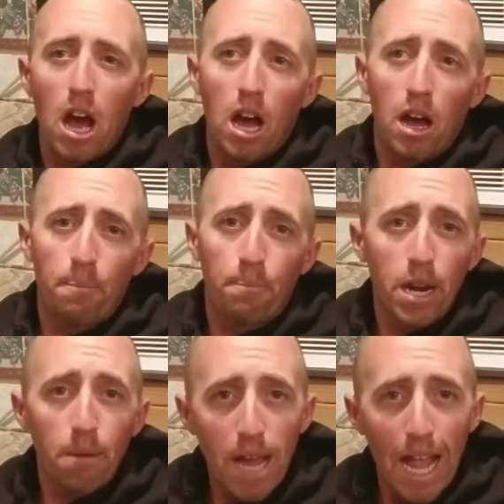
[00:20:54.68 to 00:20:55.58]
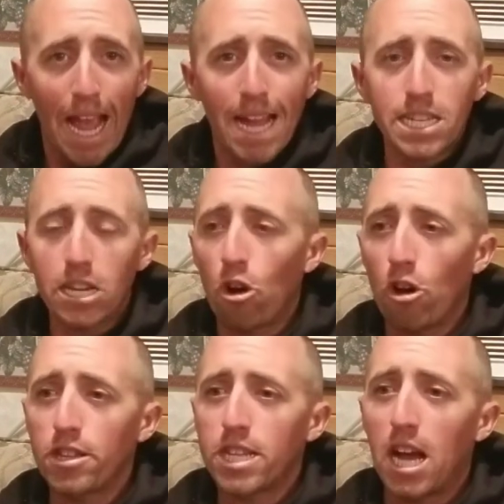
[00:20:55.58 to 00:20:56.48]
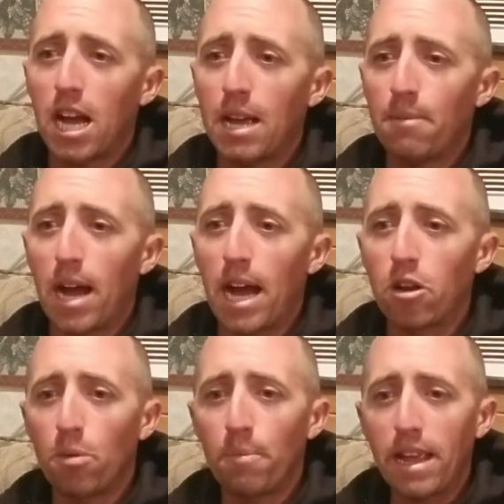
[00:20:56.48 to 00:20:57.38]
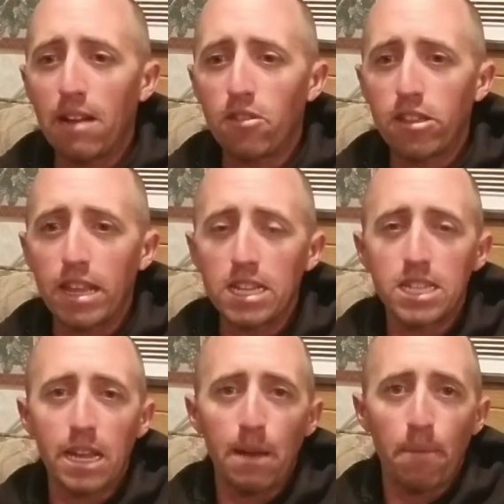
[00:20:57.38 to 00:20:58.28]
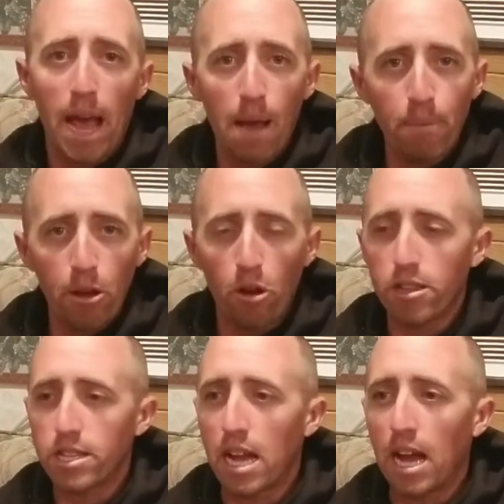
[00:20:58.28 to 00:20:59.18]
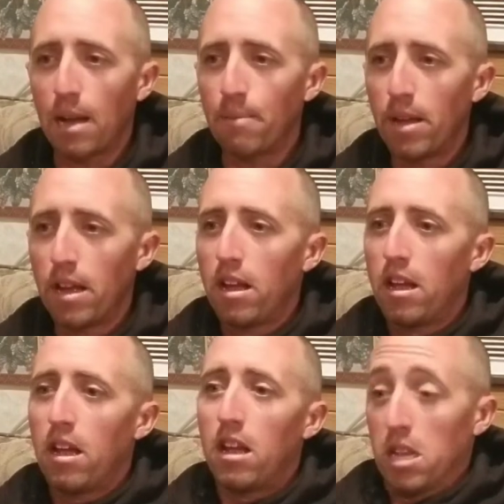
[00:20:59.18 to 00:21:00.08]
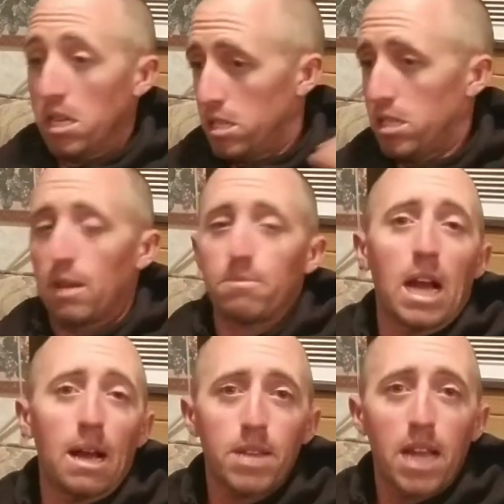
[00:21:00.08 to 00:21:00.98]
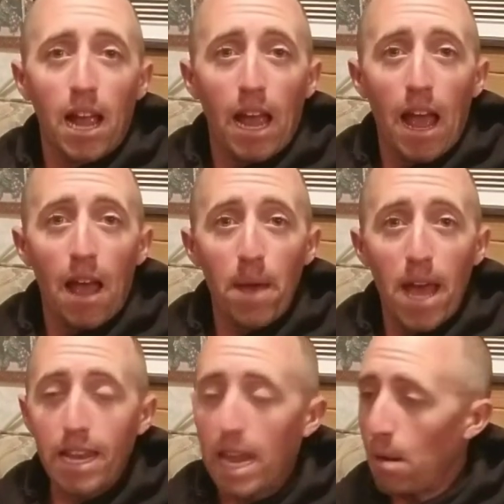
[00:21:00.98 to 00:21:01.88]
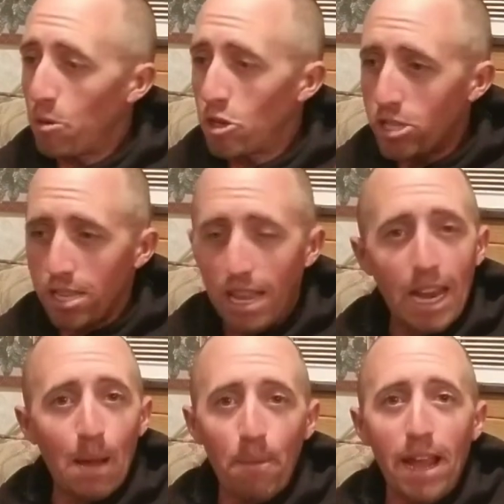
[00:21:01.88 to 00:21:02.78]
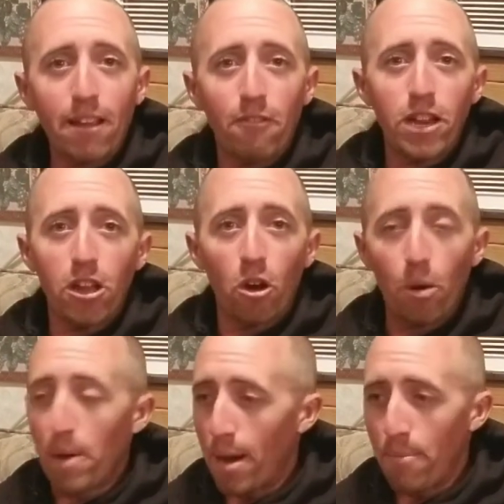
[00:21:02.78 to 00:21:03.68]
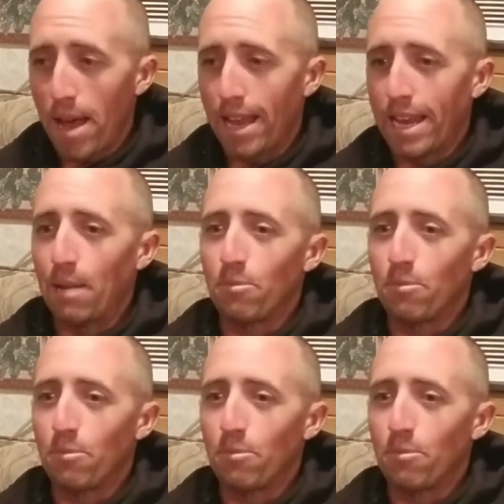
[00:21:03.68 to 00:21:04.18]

Uh, but I'm not acting all the time. I don't make everything seem happy all the time. Sometimes I have bad neighbors and I make a video about bad